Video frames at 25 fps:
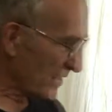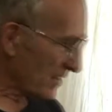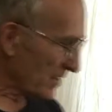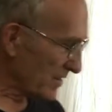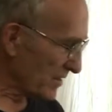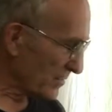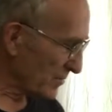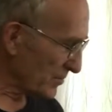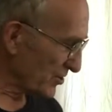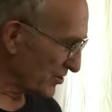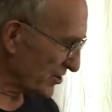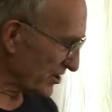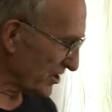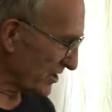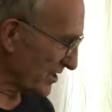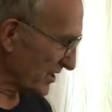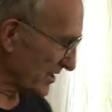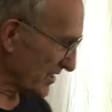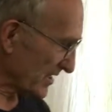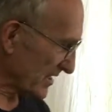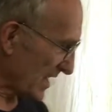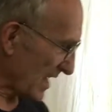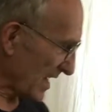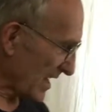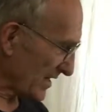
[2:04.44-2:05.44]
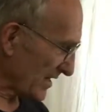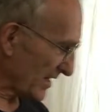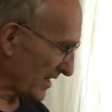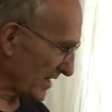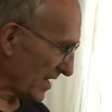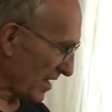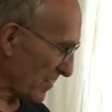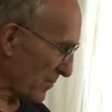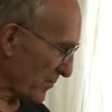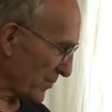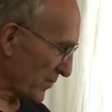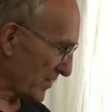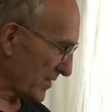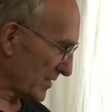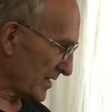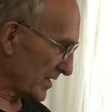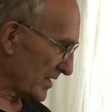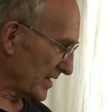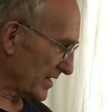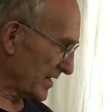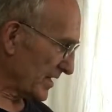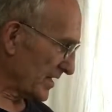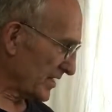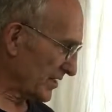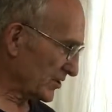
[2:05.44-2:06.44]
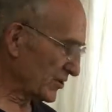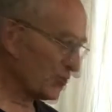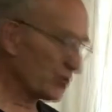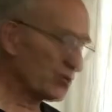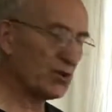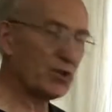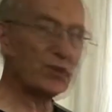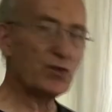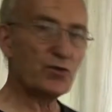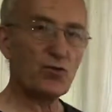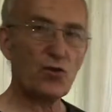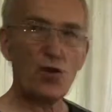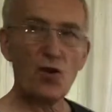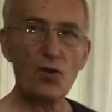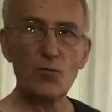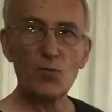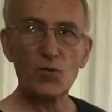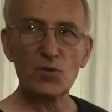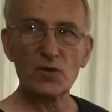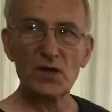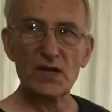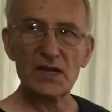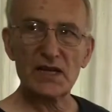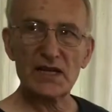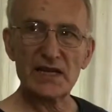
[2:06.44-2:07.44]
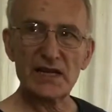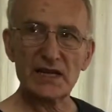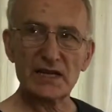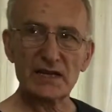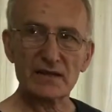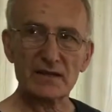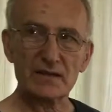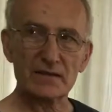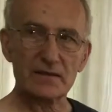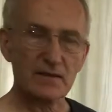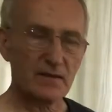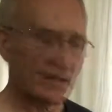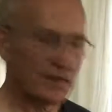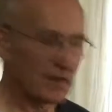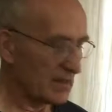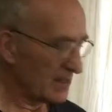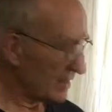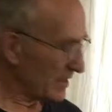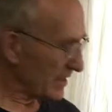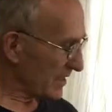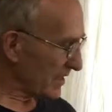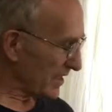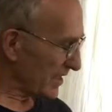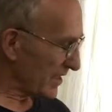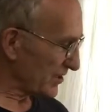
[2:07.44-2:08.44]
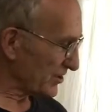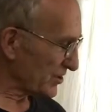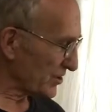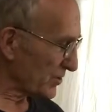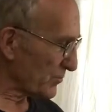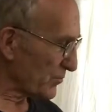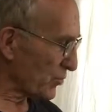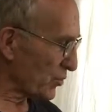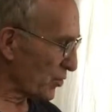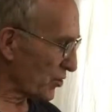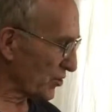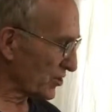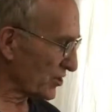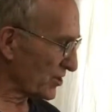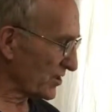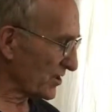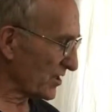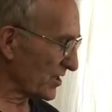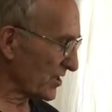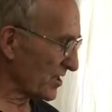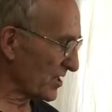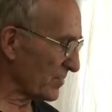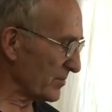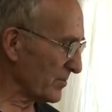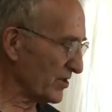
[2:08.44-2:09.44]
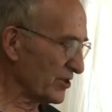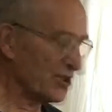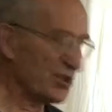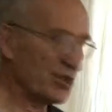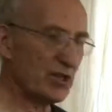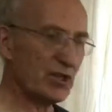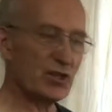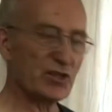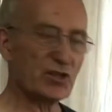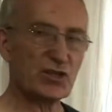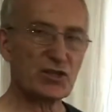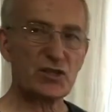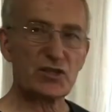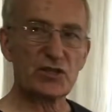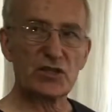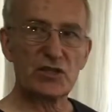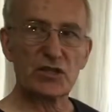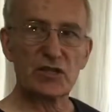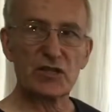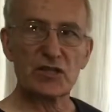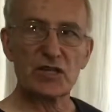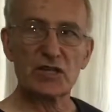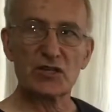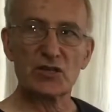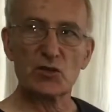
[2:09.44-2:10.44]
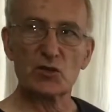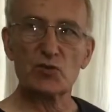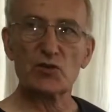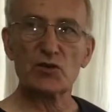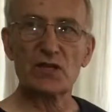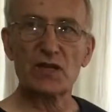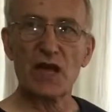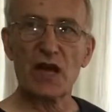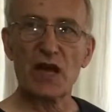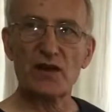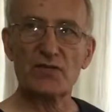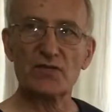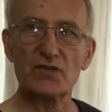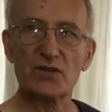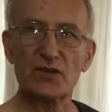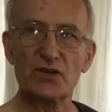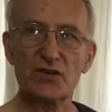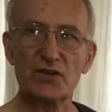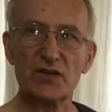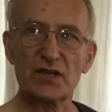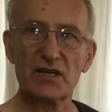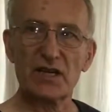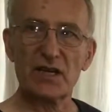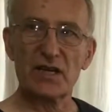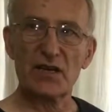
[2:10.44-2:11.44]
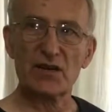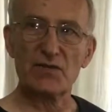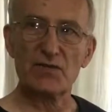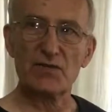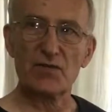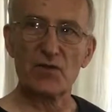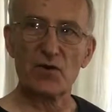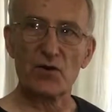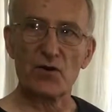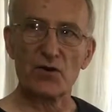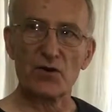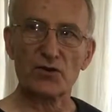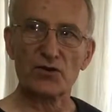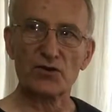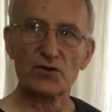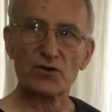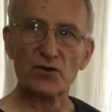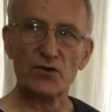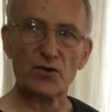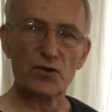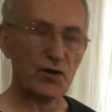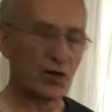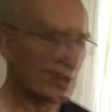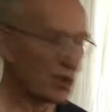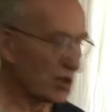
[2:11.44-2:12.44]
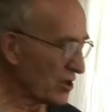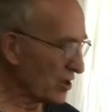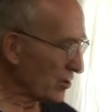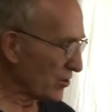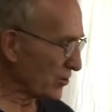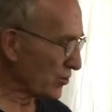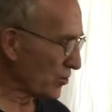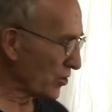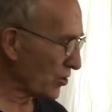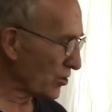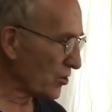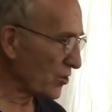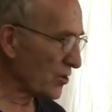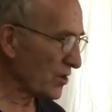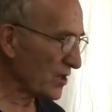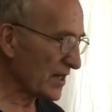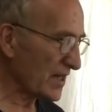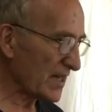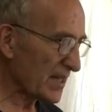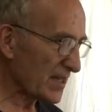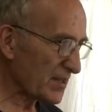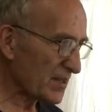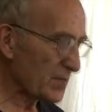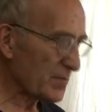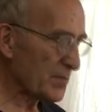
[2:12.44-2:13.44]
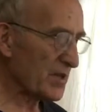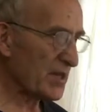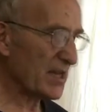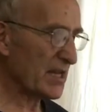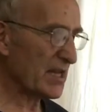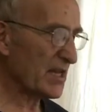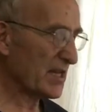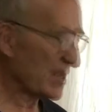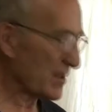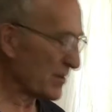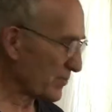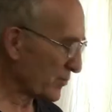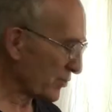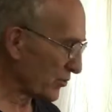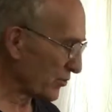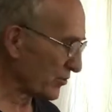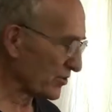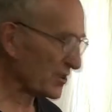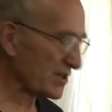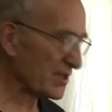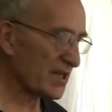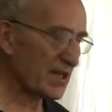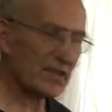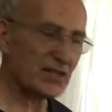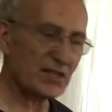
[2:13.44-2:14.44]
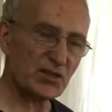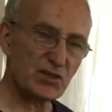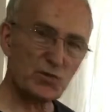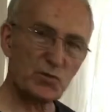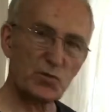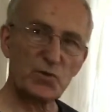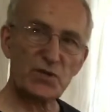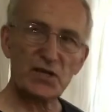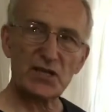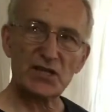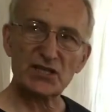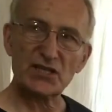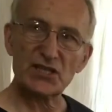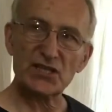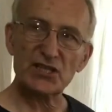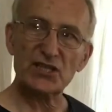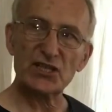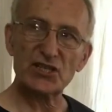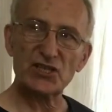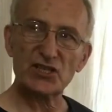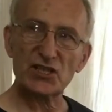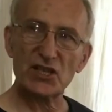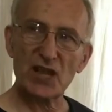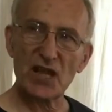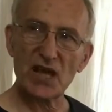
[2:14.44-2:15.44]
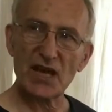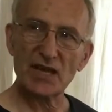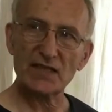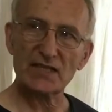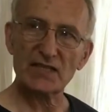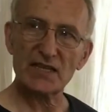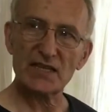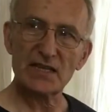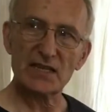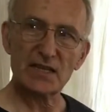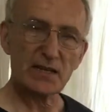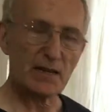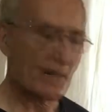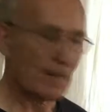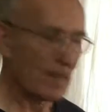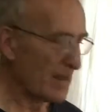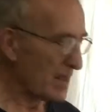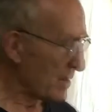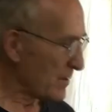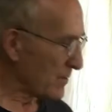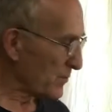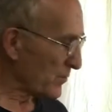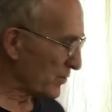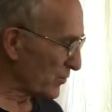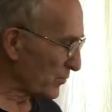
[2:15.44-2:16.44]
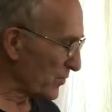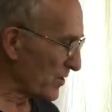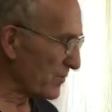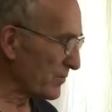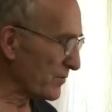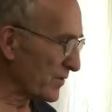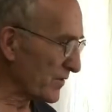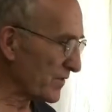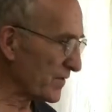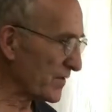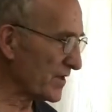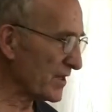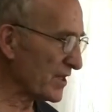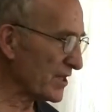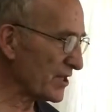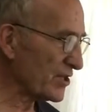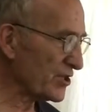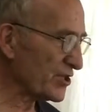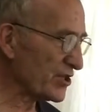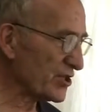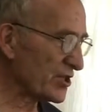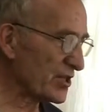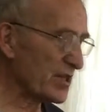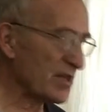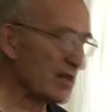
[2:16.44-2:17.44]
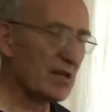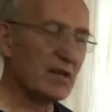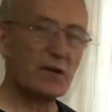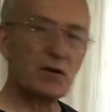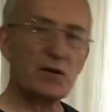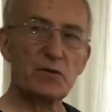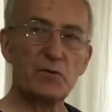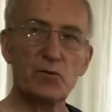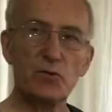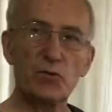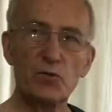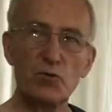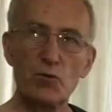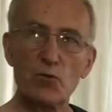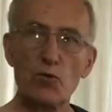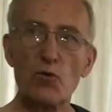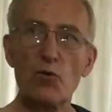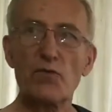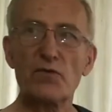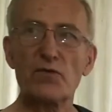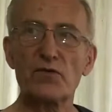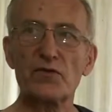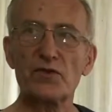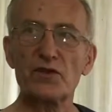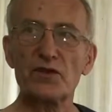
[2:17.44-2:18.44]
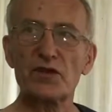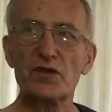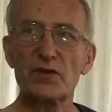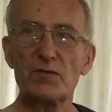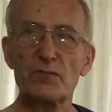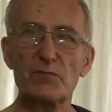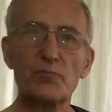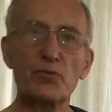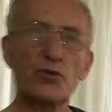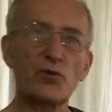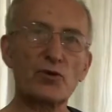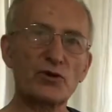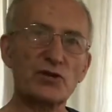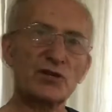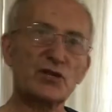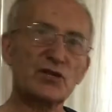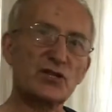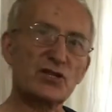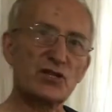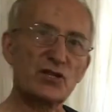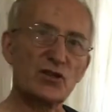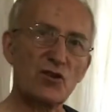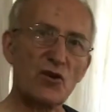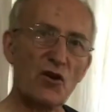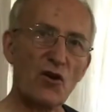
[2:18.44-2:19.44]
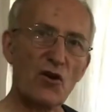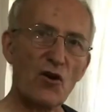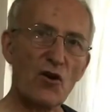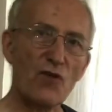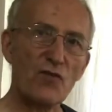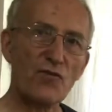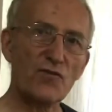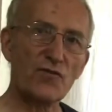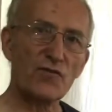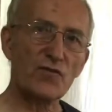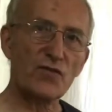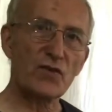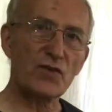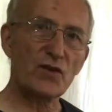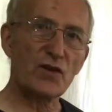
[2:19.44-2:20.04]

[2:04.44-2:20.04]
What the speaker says: The machine is starting up, it's doing normal cleaning. It's important that the machine is looked after, cared for. So not only at the beginning process when it's initializing, but when we finish, we'll go over the importance of